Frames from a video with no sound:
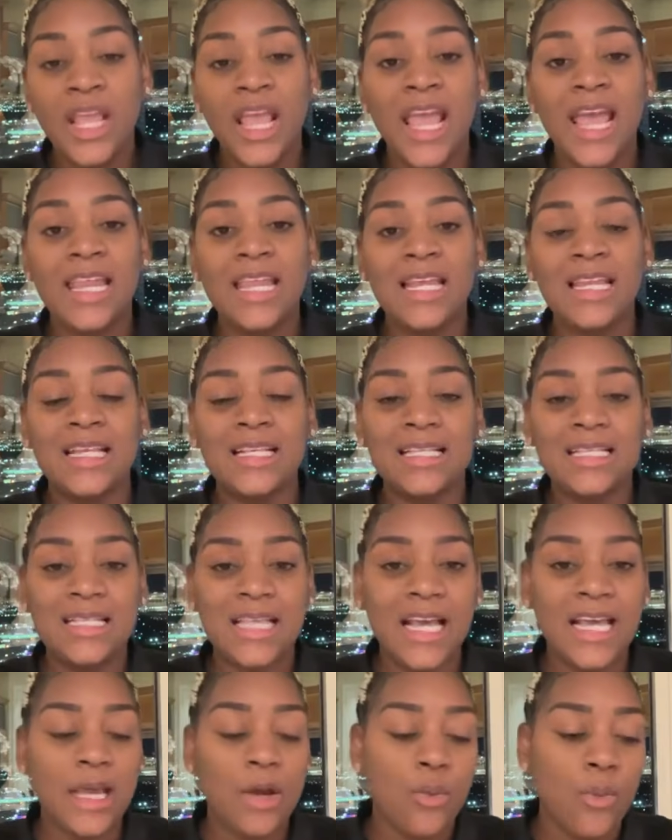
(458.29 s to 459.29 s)
And then the
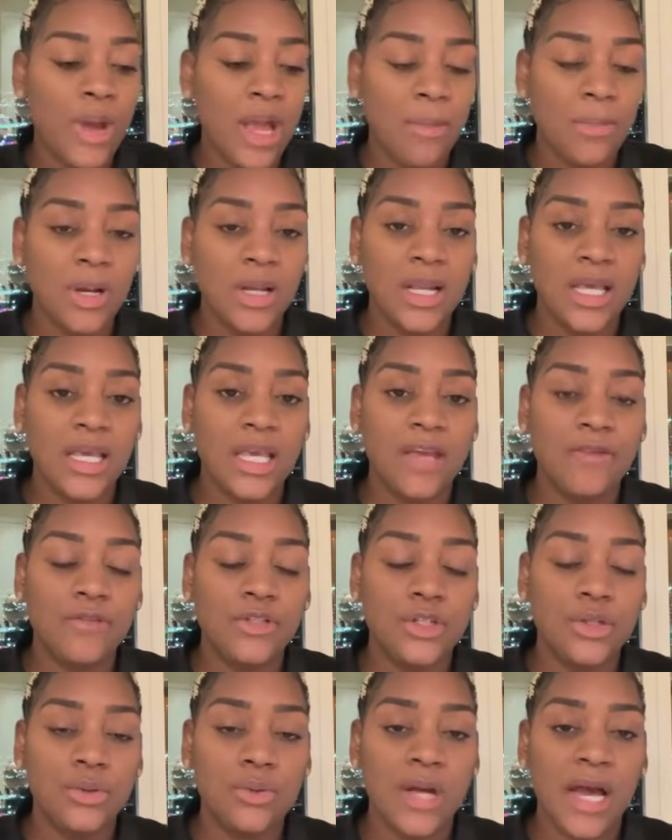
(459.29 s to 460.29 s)
second way I'm going to give
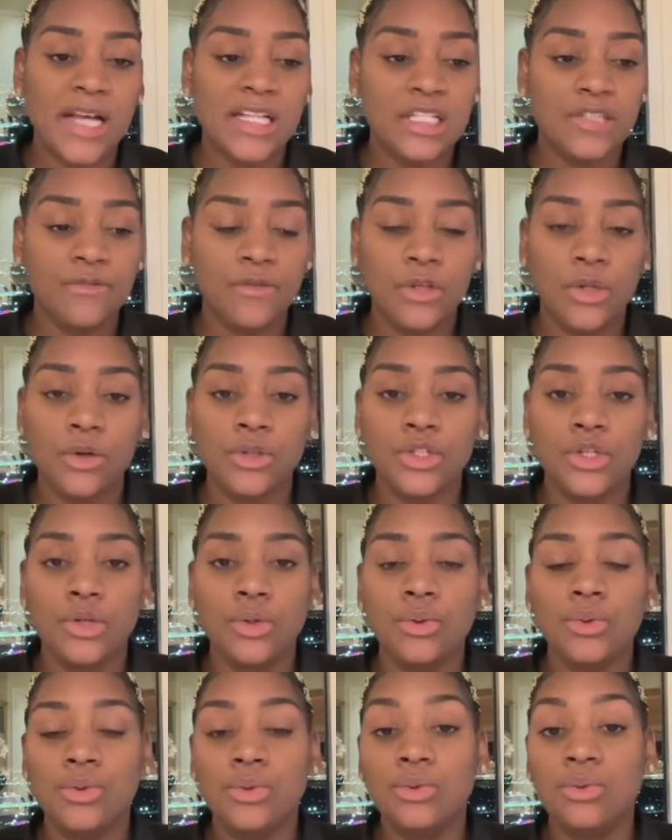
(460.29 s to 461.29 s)
to you guys is for those of
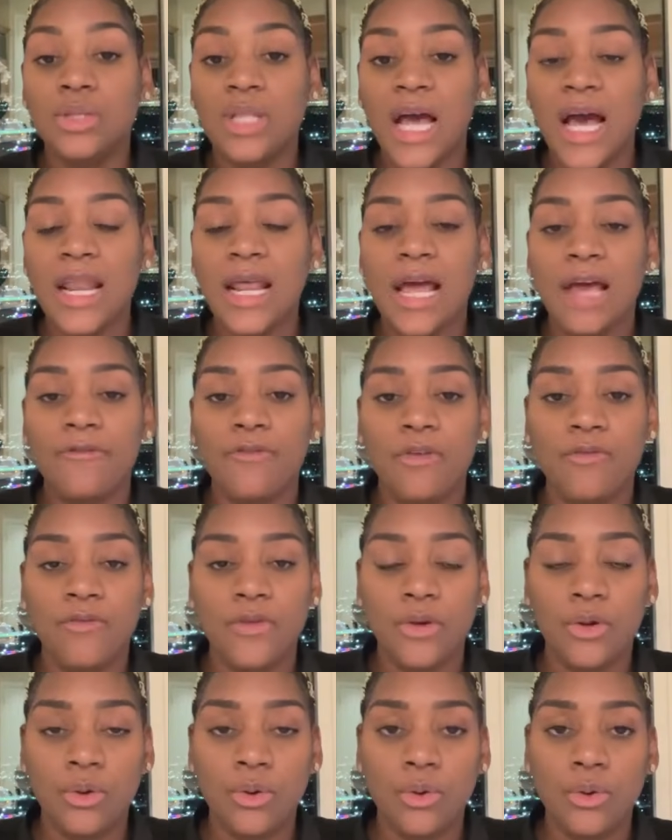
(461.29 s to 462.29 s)
you who do not have your
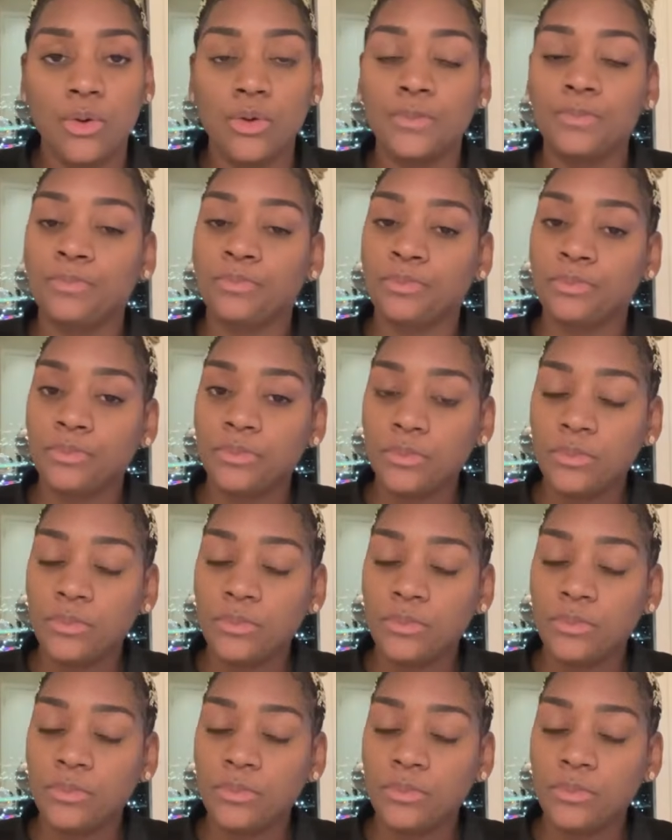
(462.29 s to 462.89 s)
vehicle